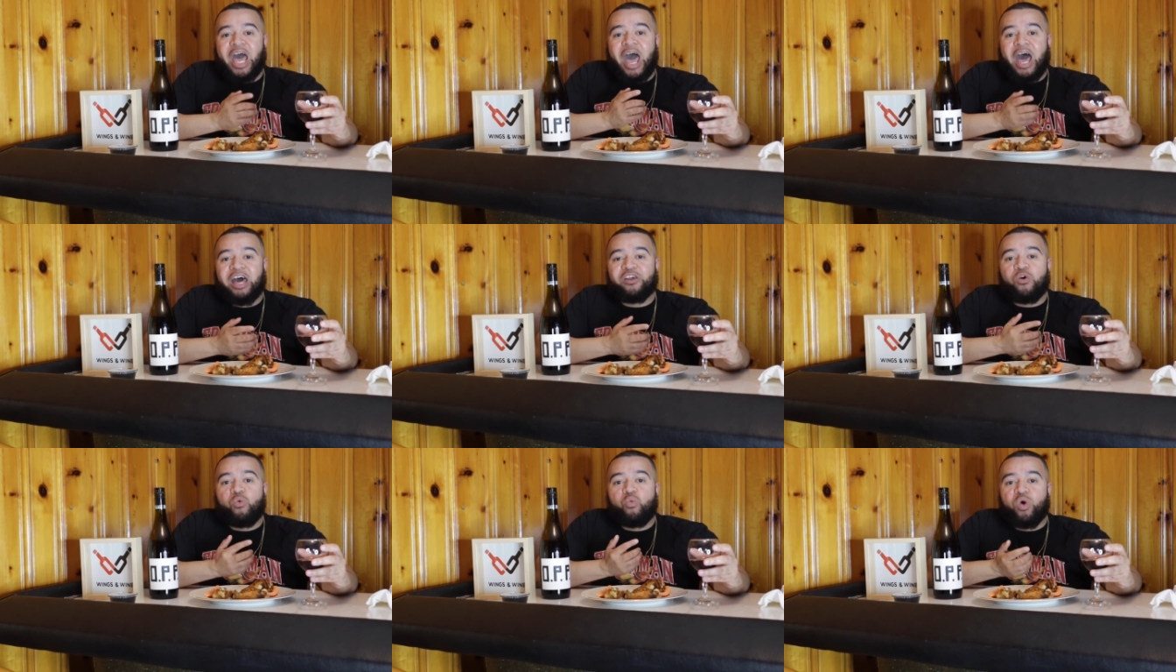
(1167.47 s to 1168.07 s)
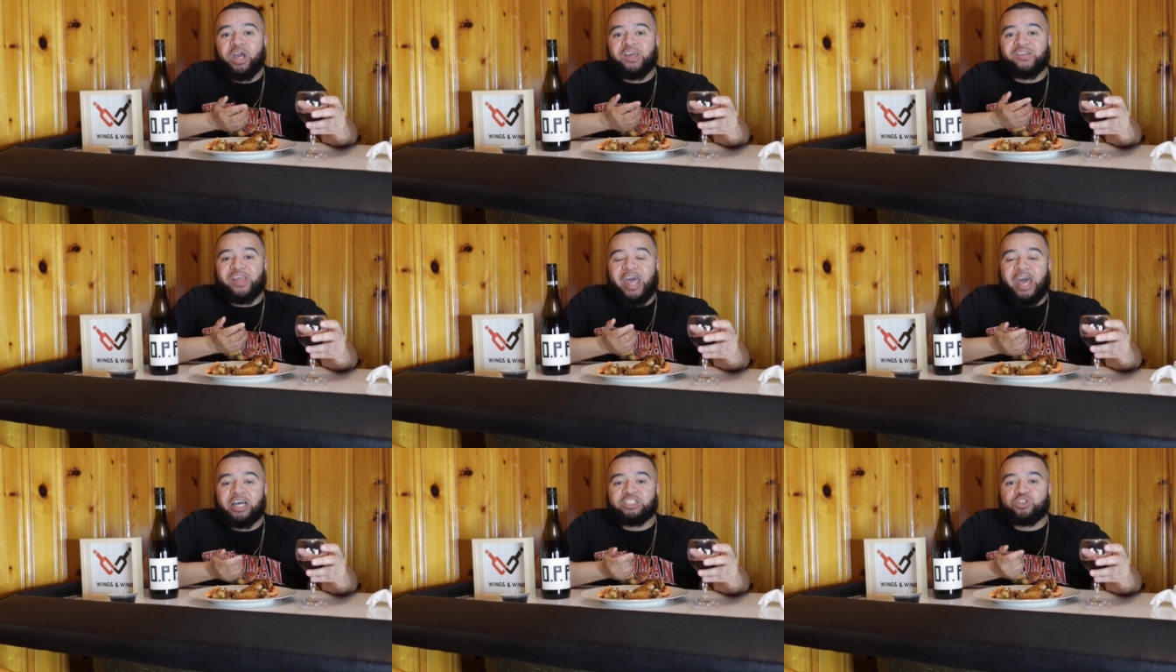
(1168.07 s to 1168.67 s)
at Wings
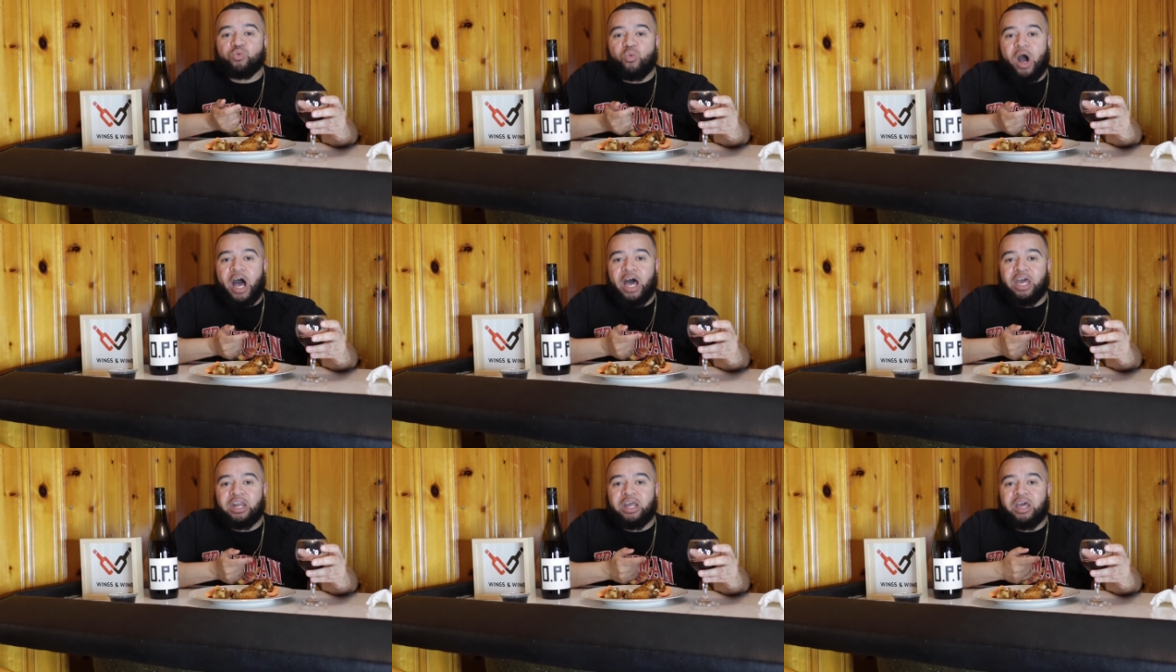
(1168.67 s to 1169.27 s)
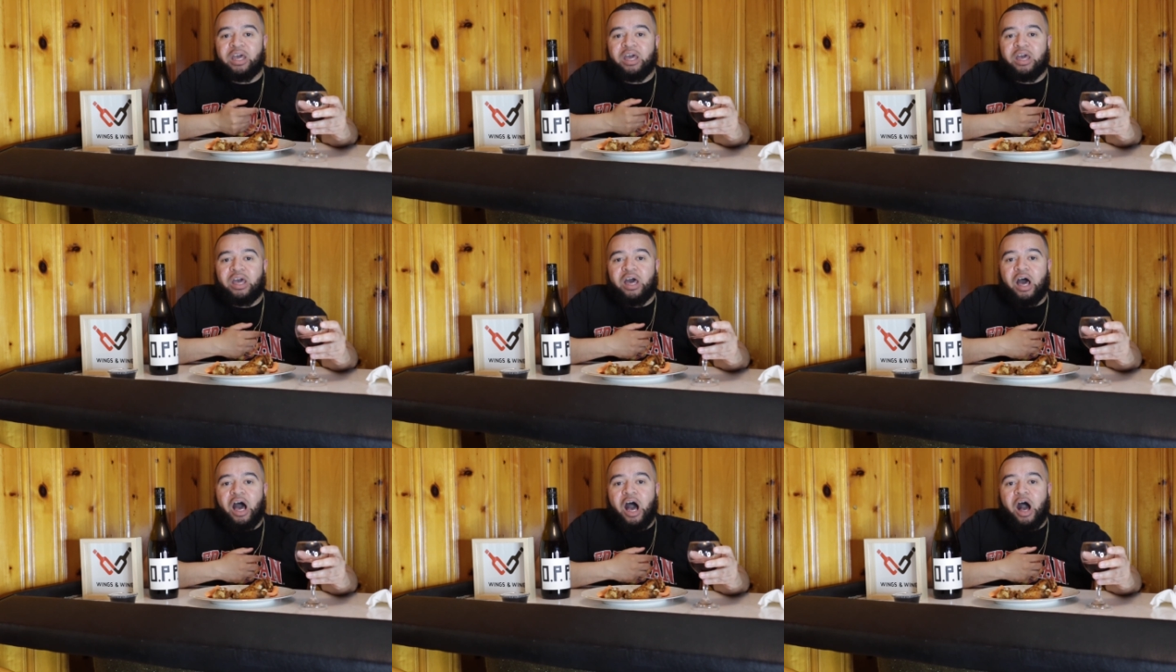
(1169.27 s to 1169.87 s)
X Wine.
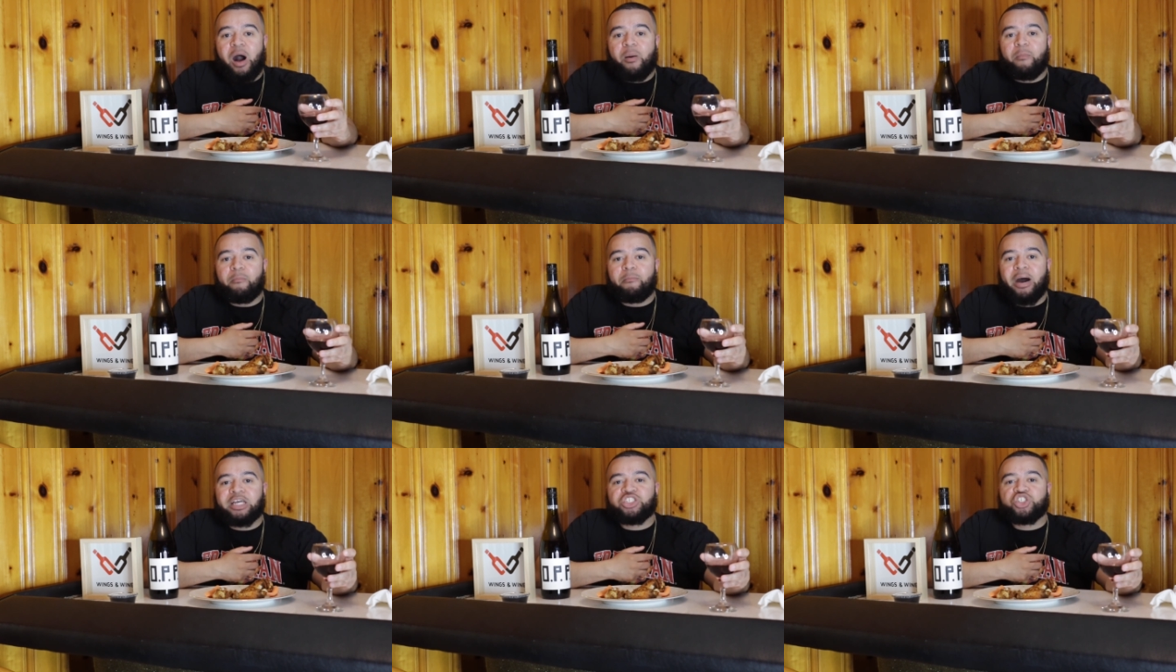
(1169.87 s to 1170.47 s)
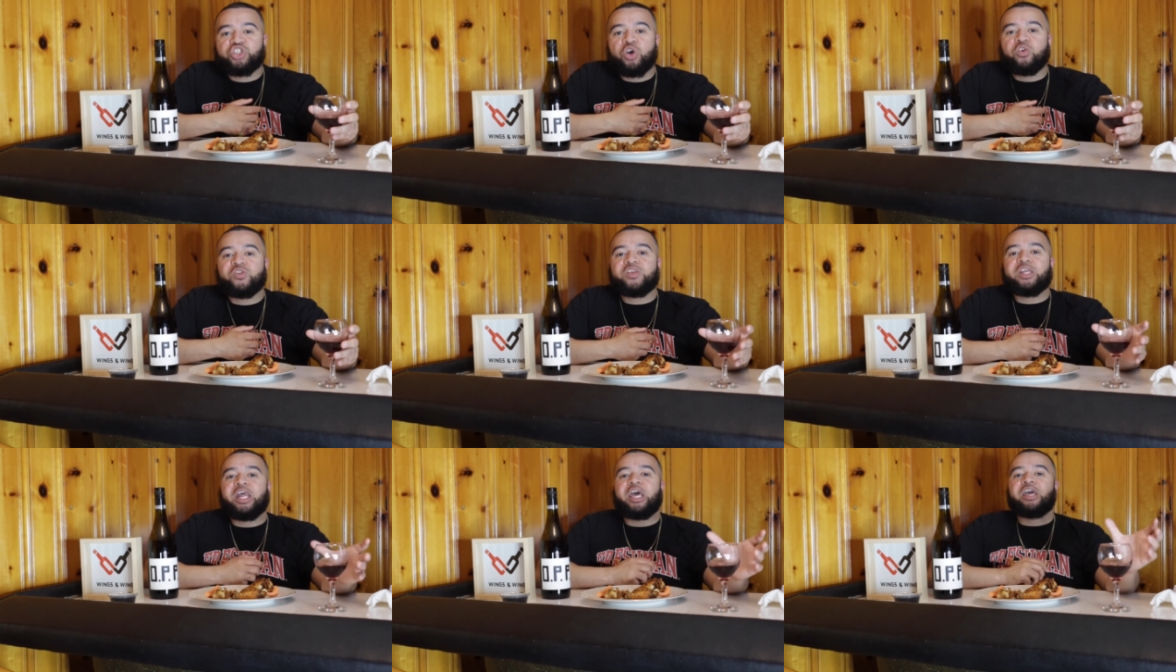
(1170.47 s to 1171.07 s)
My shirt
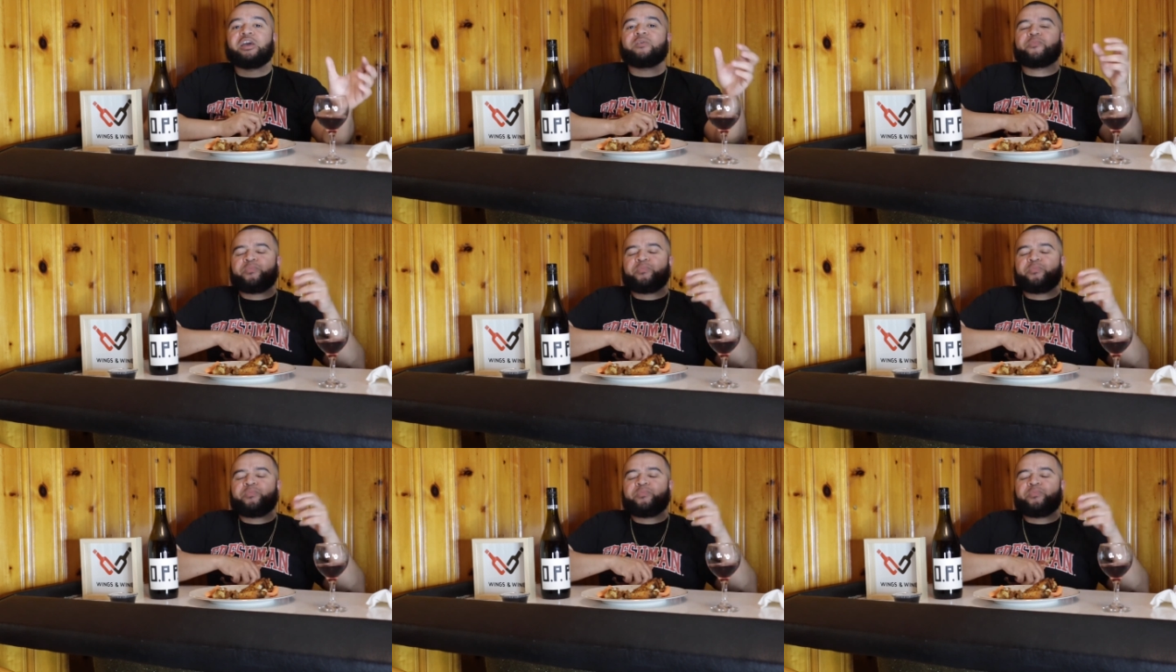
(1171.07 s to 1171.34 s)
today